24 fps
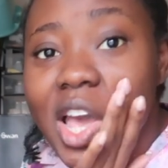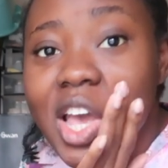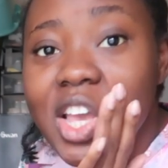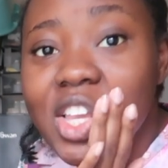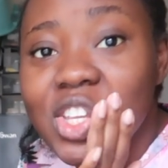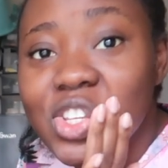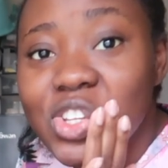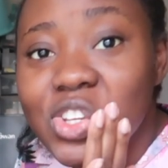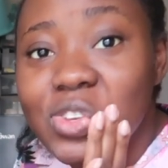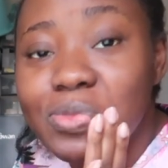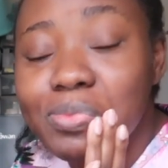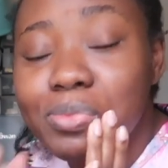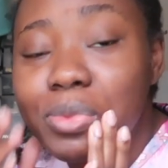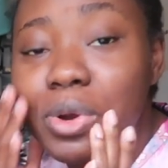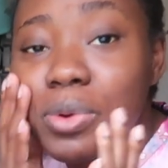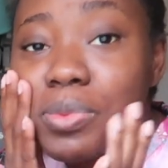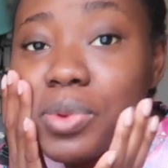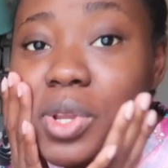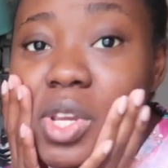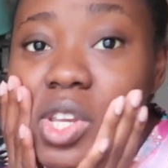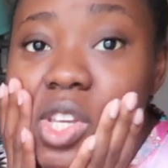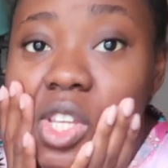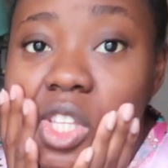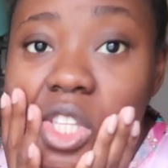as you
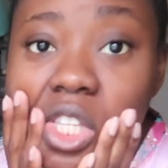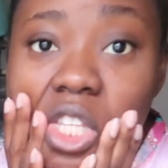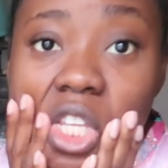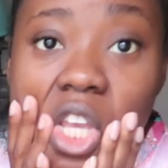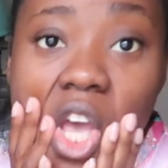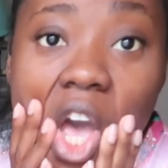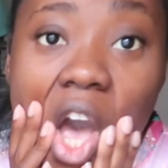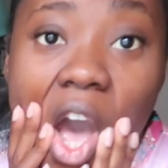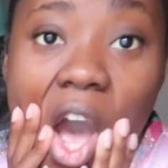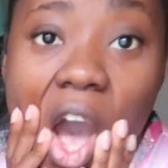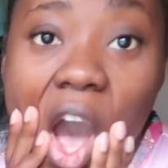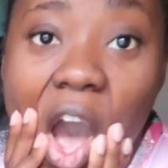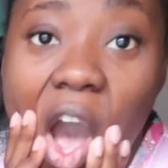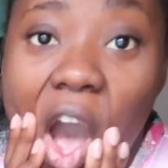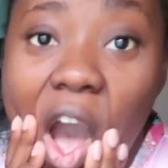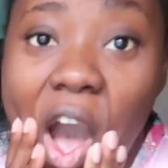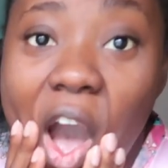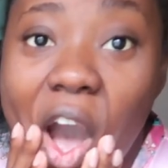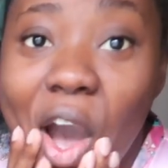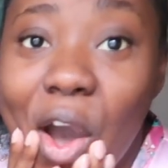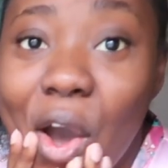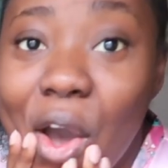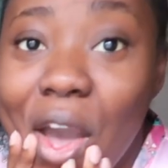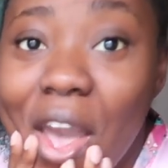probably can
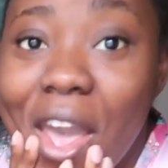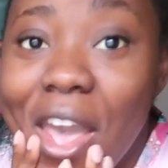tell.